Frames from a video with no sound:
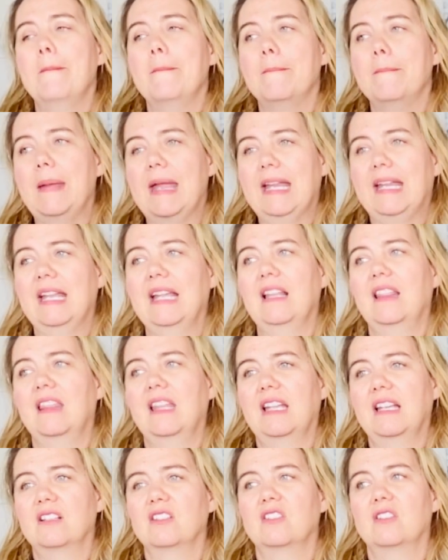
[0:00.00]
making
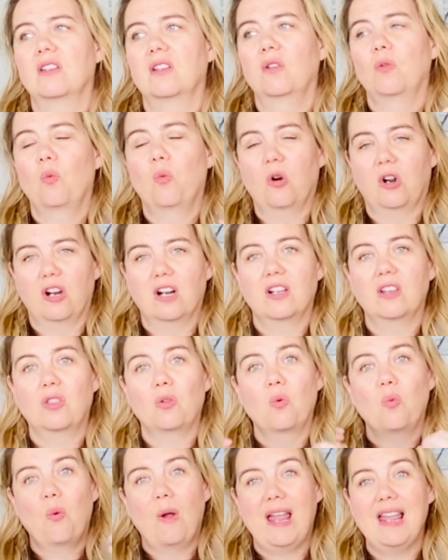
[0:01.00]
things work
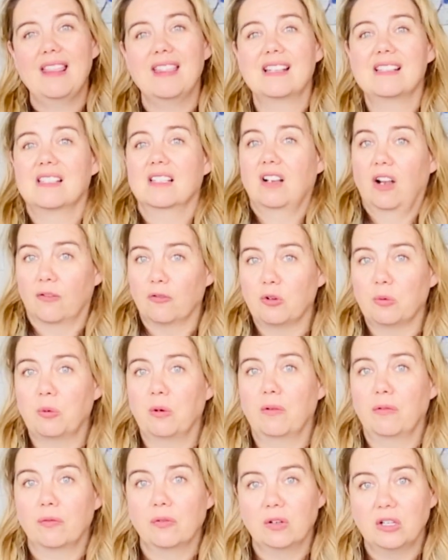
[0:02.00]
the way that's
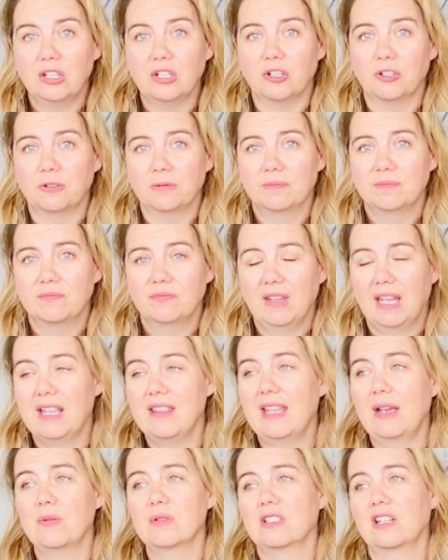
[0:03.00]
comfortable for you.
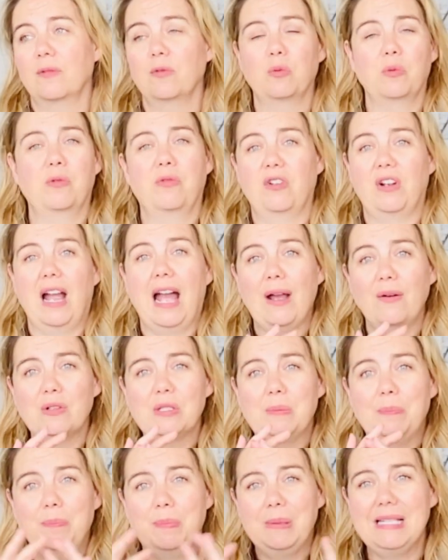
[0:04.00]
And that was comfortable for me. I
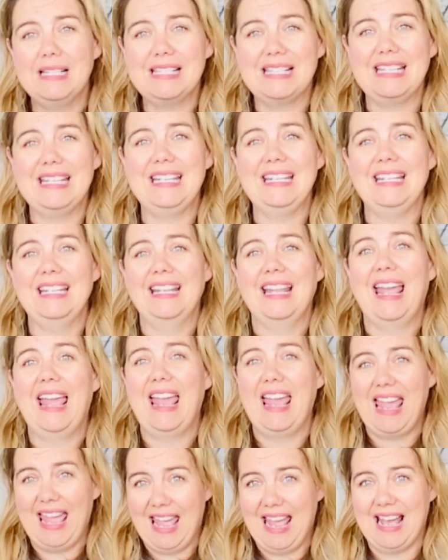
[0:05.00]
was busy
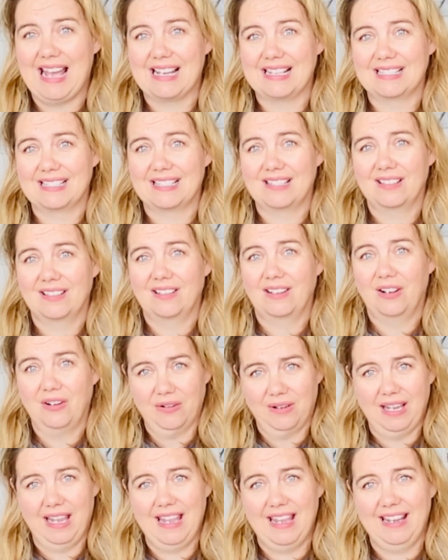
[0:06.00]
as,
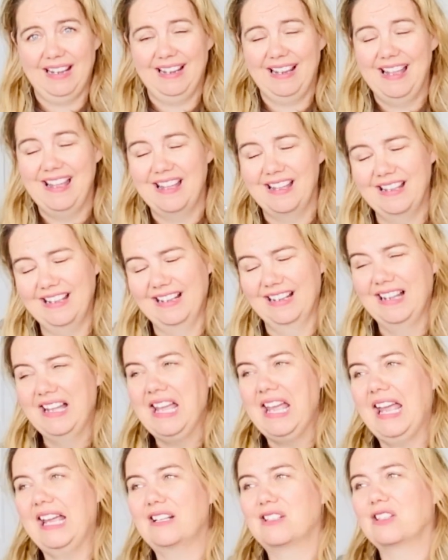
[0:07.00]
okay?
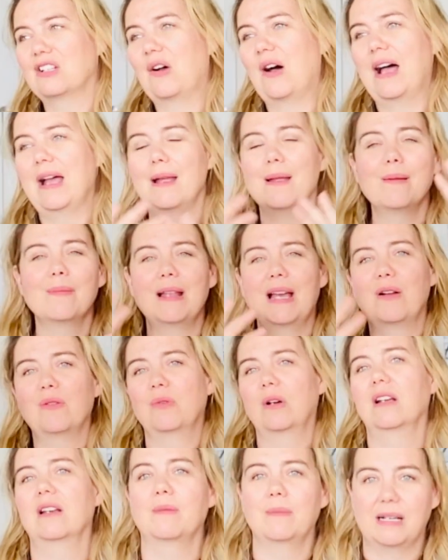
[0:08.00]
And so I am not
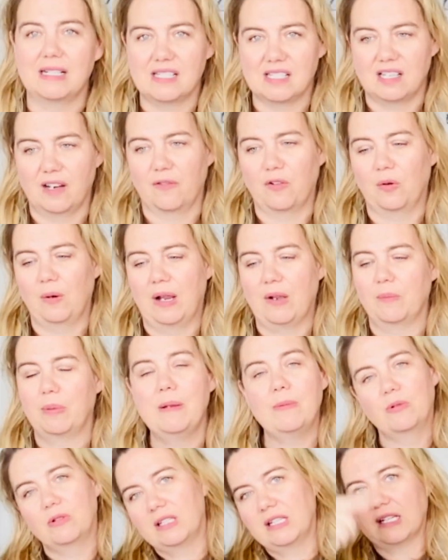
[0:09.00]
running my stuff around.
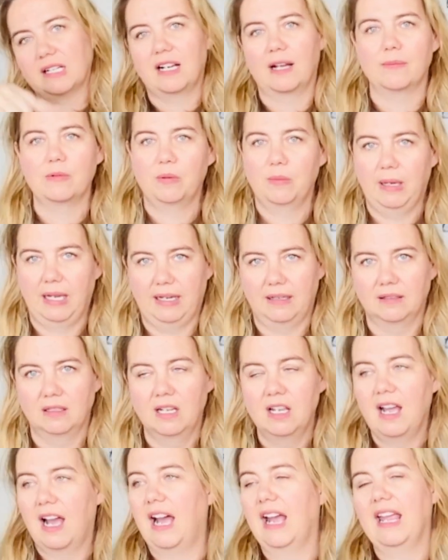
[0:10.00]
People need to come to me.
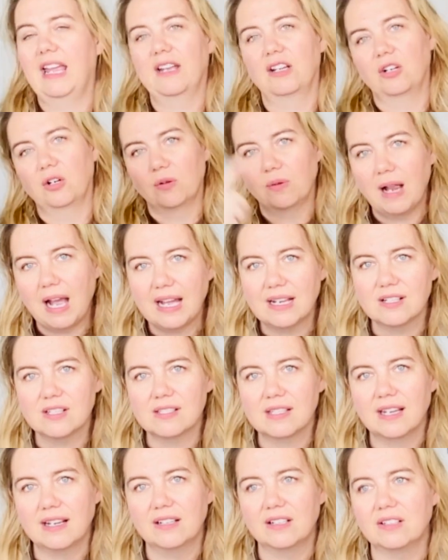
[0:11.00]
I had garage
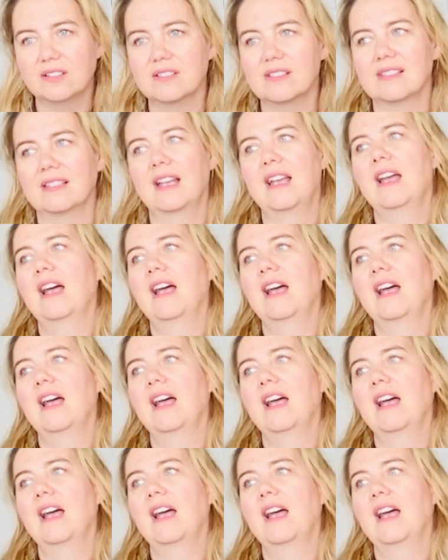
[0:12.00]
sales,